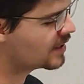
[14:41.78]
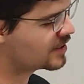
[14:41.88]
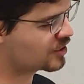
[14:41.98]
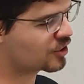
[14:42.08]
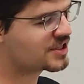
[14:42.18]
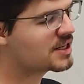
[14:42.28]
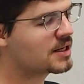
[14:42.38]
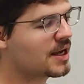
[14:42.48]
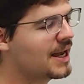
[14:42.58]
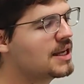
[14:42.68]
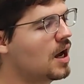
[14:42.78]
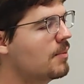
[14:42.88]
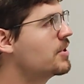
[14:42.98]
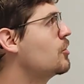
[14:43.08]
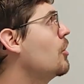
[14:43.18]
So consider any
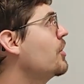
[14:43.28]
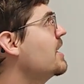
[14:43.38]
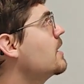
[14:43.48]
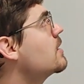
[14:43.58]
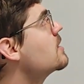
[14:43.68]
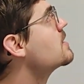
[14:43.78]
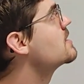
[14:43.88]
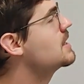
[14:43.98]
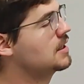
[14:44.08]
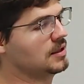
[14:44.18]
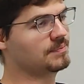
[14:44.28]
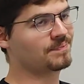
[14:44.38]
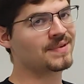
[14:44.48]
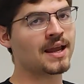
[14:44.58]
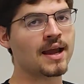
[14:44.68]
arbitrary signal.
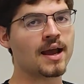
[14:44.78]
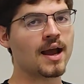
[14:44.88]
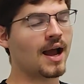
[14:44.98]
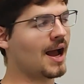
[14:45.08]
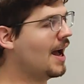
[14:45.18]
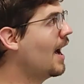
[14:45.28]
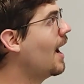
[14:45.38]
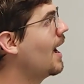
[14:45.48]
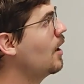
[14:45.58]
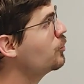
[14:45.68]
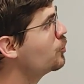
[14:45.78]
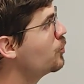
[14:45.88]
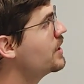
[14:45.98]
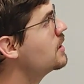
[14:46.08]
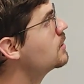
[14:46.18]
How do
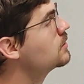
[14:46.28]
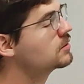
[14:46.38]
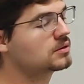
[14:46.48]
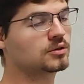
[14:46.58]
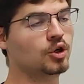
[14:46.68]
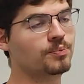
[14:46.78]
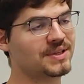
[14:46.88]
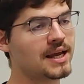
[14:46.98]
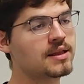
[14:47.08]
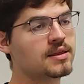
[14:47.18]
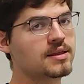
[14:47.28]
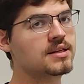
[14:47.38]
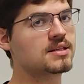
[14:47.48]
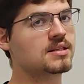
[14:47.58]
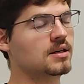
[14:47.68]
we obtain
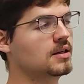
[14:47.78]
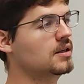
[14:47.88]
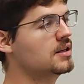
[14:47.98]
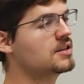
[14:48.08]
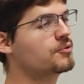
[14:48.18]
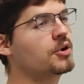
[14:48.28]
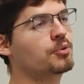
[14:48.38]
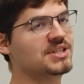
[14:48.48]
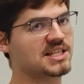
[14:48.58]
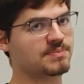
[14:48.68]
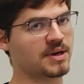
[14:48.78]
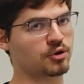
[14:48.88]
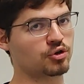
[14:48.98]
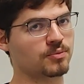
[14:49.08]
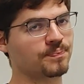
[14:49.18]
this frequency
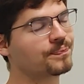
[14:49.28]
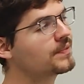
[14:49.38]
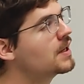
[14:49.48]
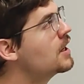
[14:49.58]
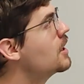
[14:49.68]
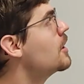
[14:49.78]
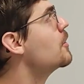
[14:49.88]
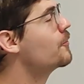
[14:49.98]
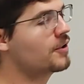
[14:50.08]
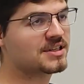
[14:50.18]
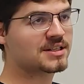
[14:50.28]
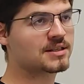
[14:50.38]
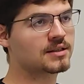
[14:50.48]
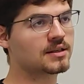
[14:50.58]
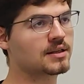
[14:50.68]
spectrum?
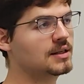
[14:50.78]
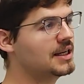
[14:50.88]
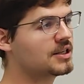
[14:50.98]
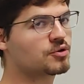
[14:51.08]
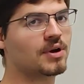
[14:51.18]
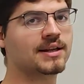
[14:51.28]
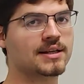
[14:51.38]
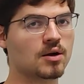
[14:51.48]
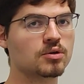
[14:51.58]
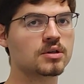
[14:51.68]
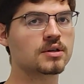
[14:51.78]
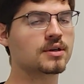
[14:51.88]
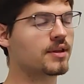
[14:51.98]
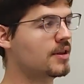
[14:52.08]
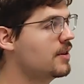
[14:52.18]
First, let us write down
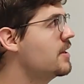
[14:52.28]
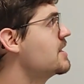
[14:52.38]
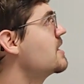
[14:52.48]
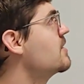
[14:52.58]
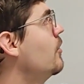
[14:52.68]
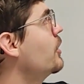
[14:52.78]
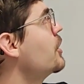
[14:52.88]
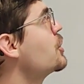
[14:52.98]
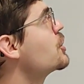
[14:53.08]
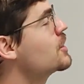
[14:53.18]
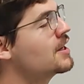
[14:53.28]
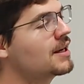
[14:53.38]
this voltage